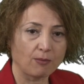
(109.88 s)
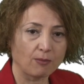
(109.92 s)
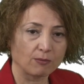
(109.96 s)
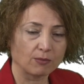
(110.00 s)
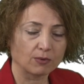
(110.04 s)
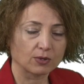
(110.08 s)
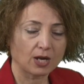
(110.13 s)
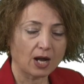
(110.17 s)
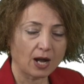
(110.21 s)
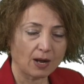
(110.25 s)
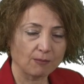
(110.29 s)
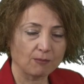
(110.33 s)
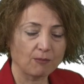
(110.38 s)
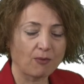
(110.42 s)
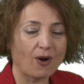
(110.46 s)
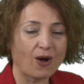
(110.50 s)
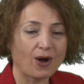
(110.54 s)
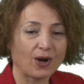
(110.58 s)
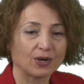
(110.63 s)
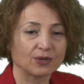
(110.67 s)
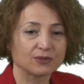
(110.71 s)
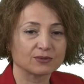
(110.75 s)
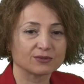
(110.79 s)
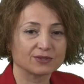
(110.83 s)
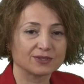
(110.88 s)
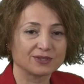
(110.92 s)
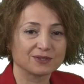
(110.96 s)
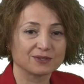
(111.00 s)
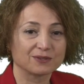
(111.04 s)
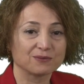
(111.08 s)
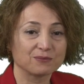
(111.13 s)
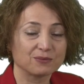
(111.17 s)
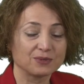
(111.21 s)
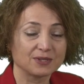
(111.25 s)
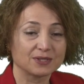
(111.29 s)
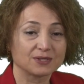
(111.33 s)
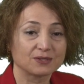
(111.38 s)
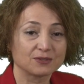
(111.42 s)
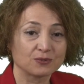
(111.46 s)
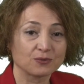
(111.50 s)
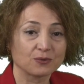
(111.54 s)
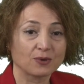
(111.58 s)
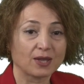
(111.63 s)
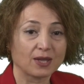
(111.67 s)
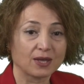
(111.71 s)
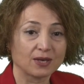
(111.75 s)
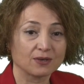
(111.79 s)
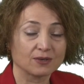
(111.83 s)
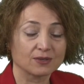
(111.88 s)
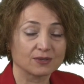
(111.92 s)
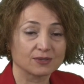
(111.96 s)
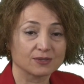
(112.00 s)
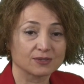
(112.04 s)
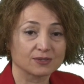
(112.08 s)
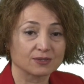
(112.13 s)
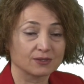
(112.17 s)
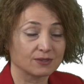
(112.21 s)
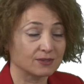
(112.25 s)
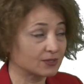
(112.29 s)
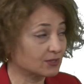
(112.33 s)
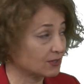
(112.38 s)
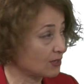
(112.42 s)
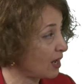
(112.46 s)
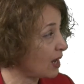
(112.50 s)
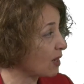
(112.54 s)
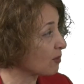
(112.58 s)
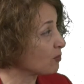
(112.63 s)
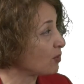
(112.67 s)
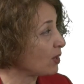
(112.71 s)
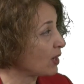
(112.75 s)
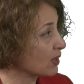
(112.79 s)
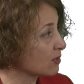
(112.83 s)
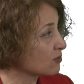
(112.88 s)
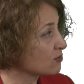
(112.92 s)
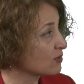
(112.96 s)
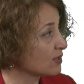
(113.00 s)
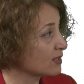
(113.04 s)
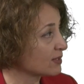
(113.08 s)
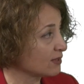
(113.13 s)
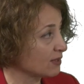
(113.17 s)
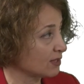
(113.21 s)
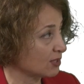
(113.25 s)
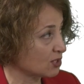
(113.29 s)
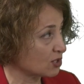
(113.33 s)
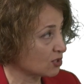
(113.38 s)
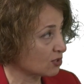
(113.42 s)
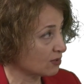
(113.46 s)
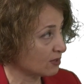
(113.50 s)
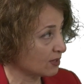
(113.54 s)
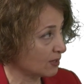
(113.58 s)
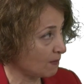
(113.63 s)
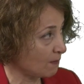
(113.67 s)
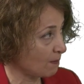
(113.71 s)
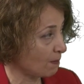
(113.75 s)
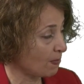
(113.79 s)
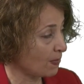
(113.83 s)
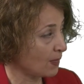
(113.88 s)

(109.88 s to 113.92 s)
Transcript: compound in the wheat grain is carbohydrate actually.